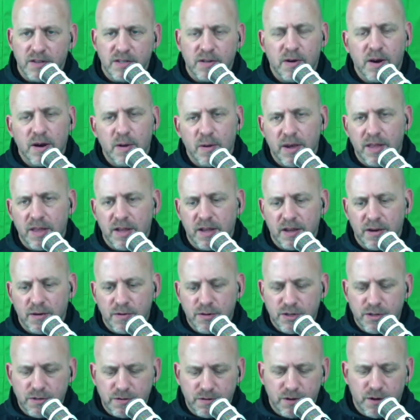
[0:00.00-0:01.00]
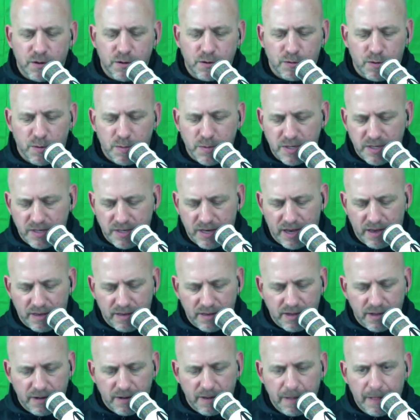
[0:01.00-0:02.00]
So anyway, the coach rips this
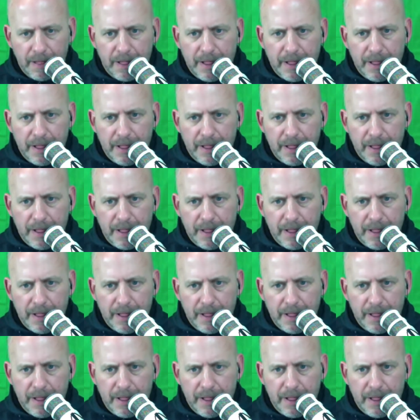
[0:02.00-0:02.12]
athlete,